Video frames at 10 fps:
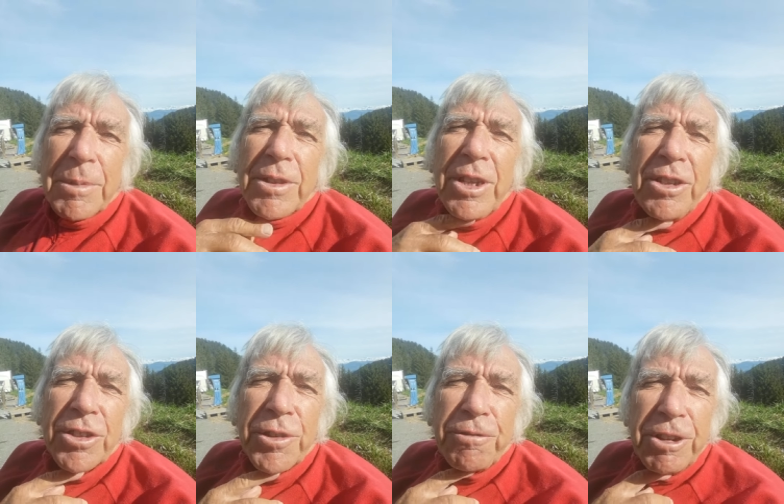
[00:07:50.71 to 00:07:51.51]
but
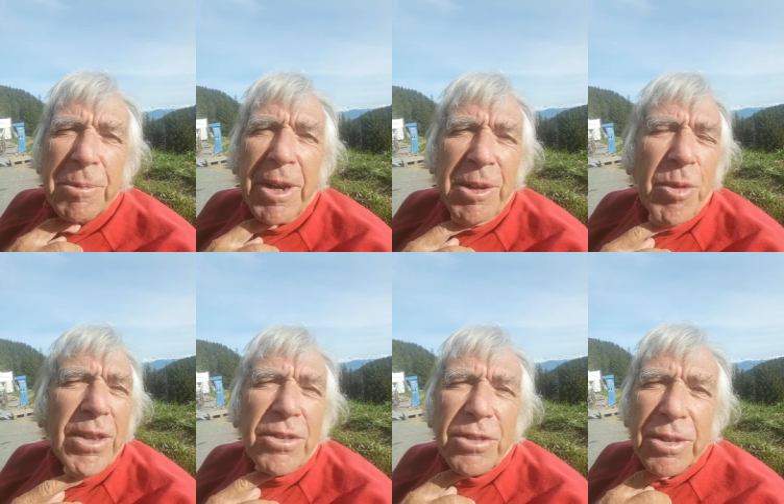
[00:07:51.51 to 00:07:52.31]
these are the three main
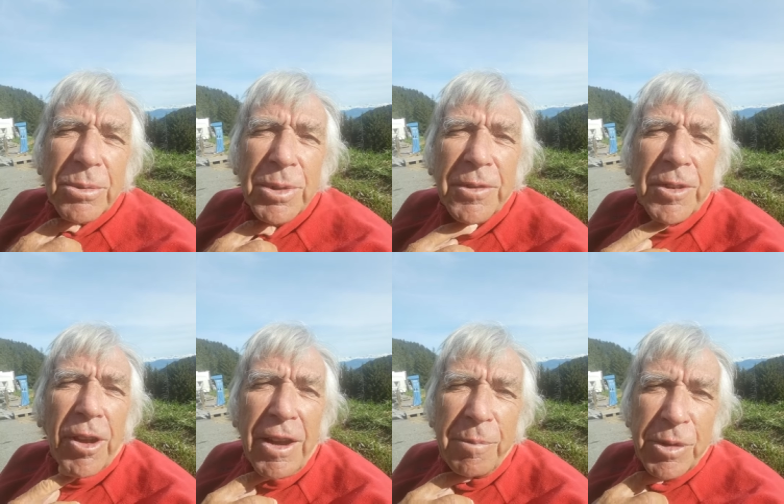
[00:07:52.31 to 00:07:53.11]
ones with
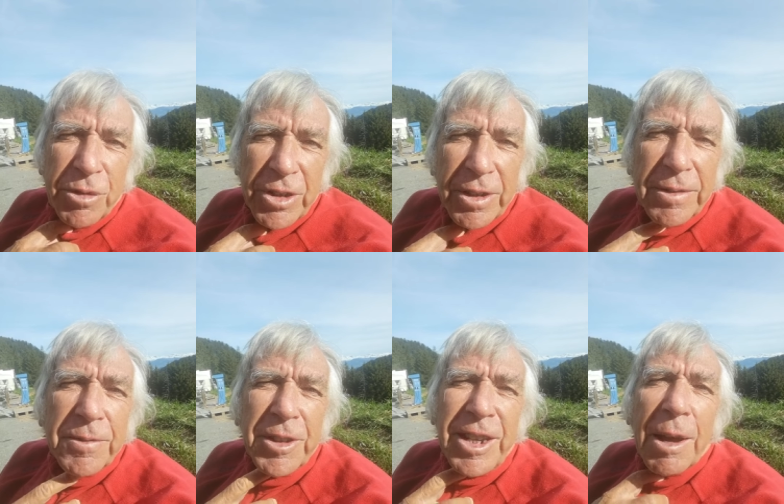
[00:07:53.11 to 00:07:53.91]
live music
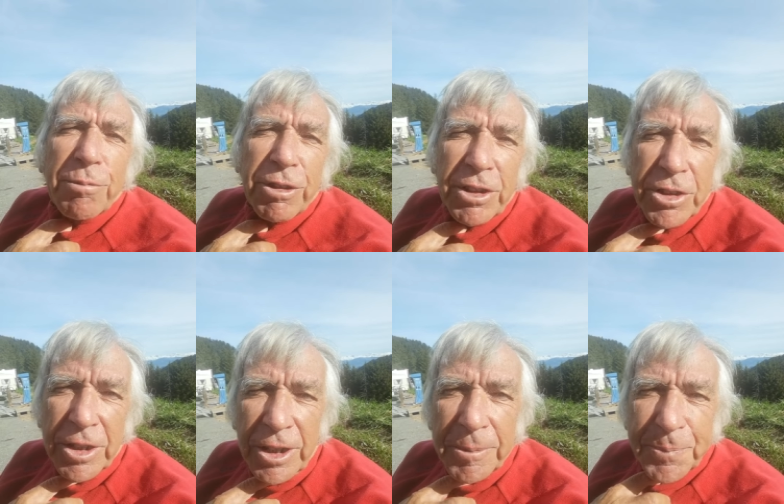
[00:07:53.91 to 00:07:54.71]
for the
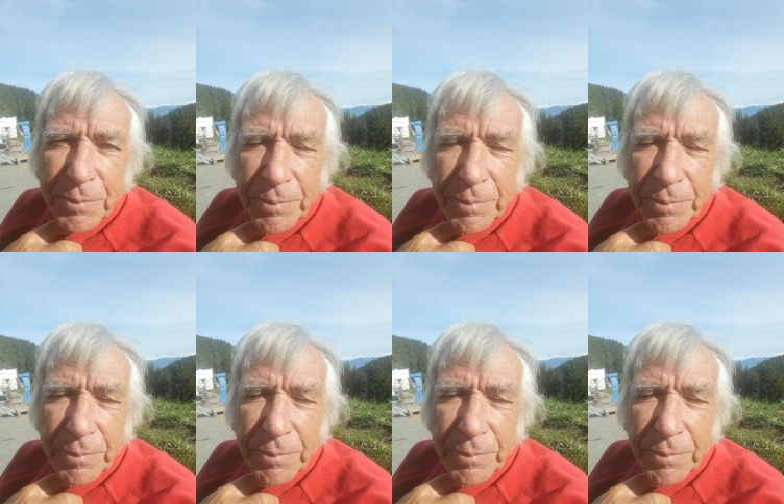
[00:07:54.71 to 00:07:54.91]
après-ski.